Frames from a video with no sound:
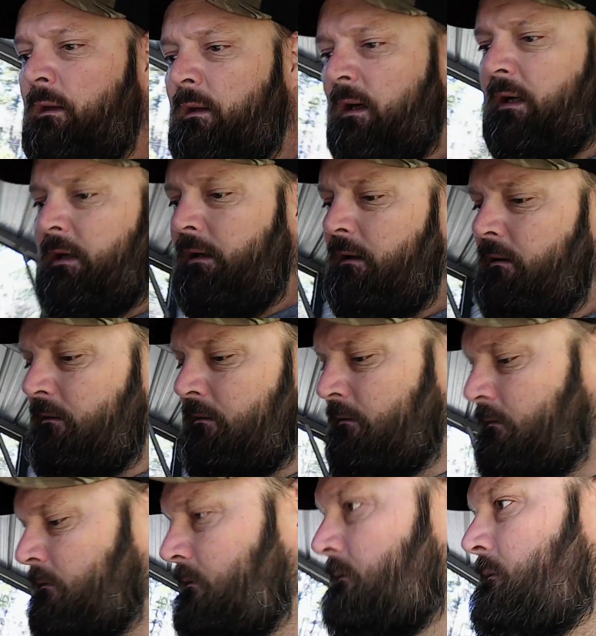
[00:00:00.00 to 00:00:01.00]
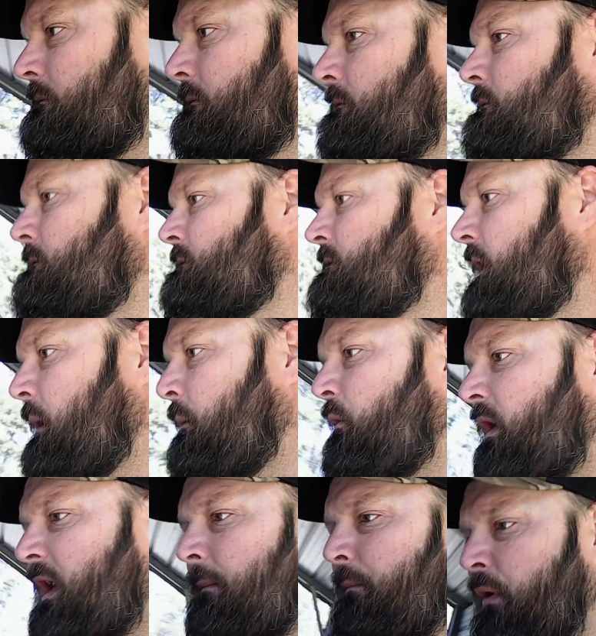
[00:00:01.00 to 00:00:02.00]
But, and
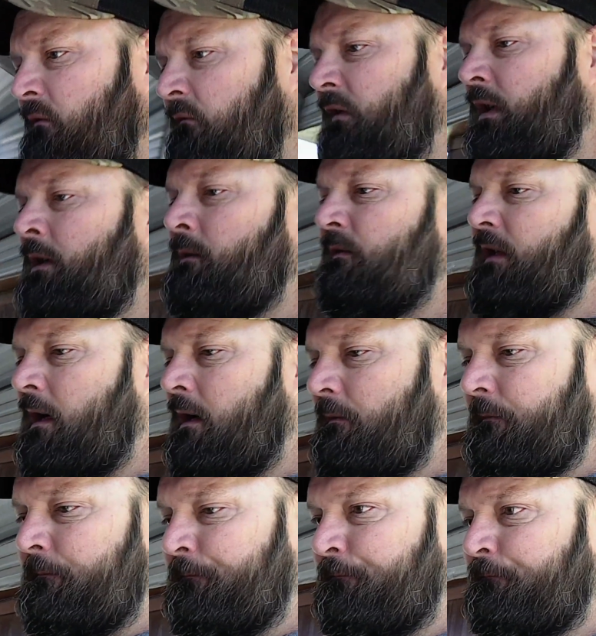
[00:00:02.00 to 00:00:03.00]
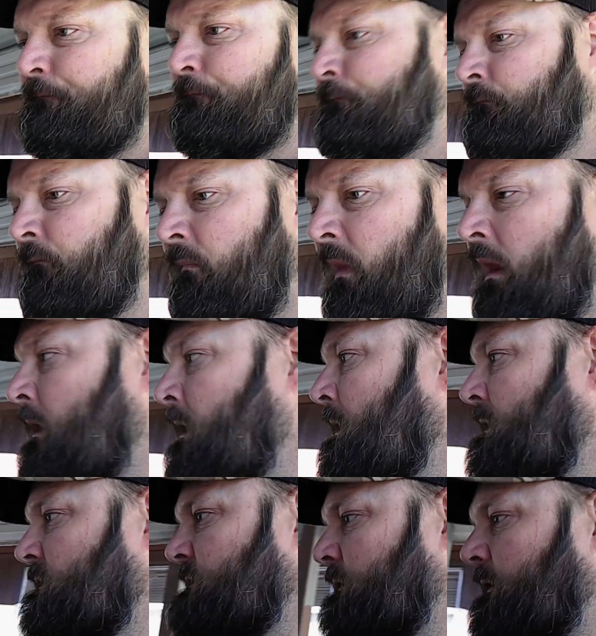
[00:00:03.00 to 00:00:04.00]
we'll keep putting videos out.
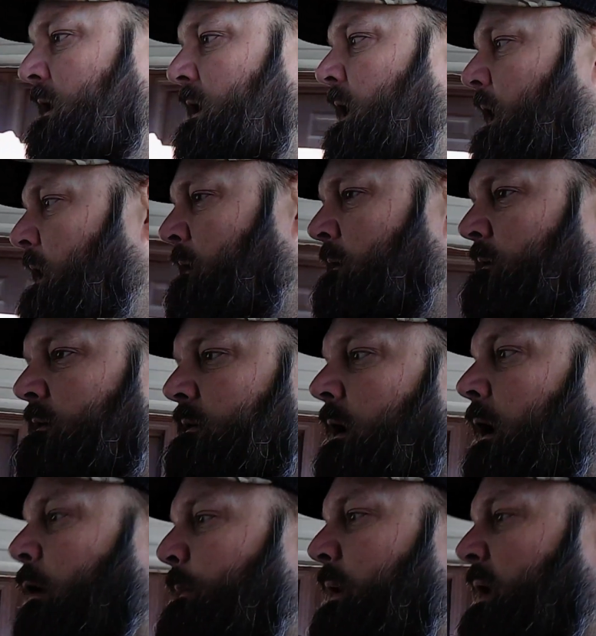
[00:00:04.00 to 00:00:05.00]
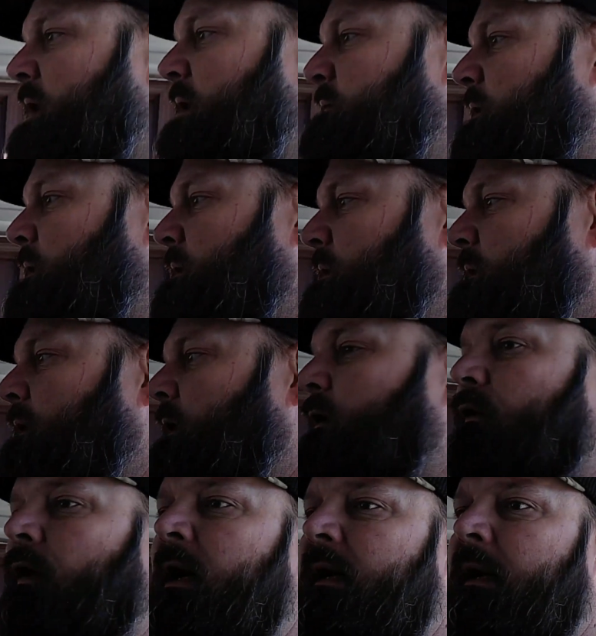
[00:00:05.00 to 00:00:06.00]
But anyhow, hope y'all have a
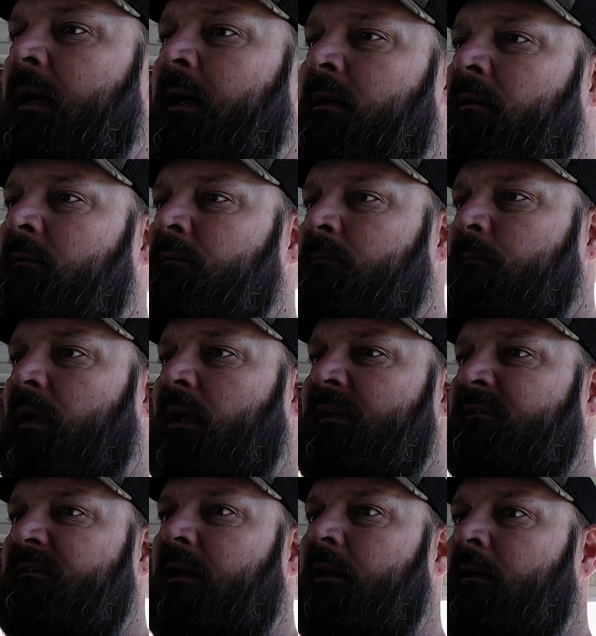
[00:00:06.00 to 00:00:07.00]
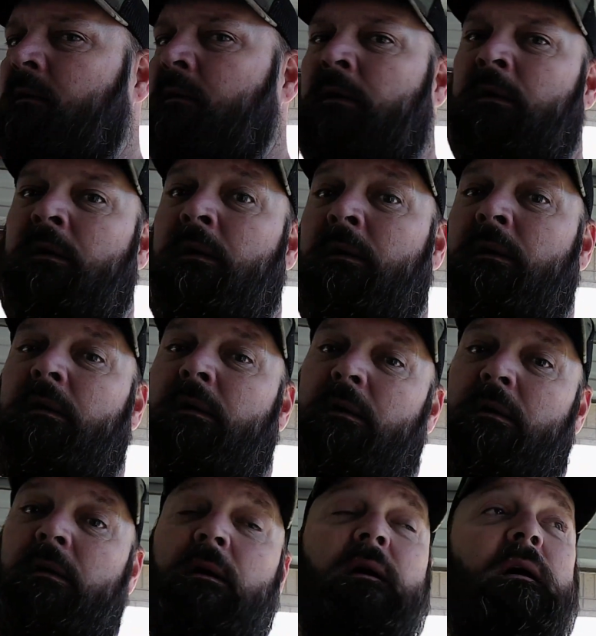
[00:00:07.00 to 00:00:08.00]
great day, blessed day.
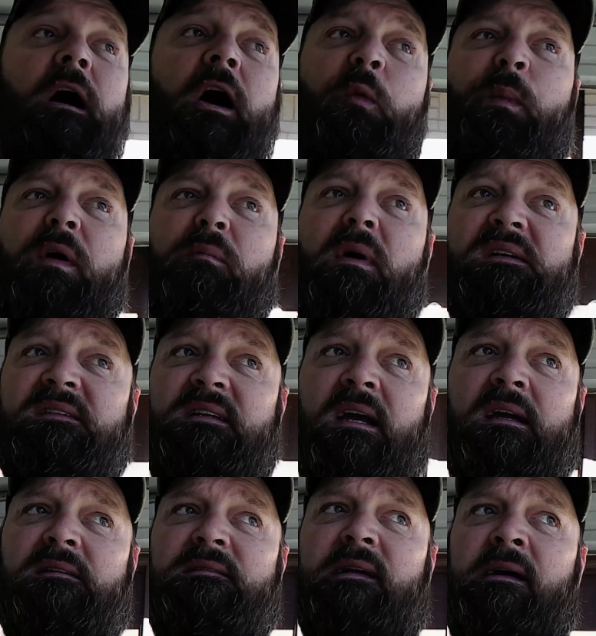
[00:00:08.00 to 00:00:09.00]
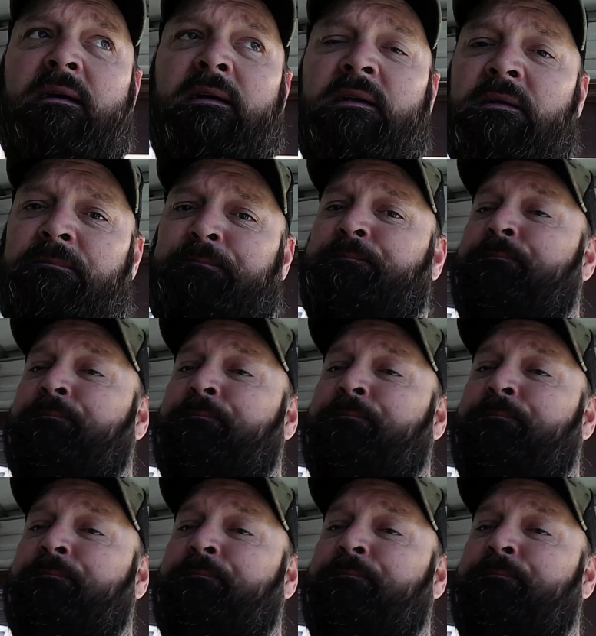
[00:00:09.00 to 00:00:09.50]
Hope everybody's staying sane.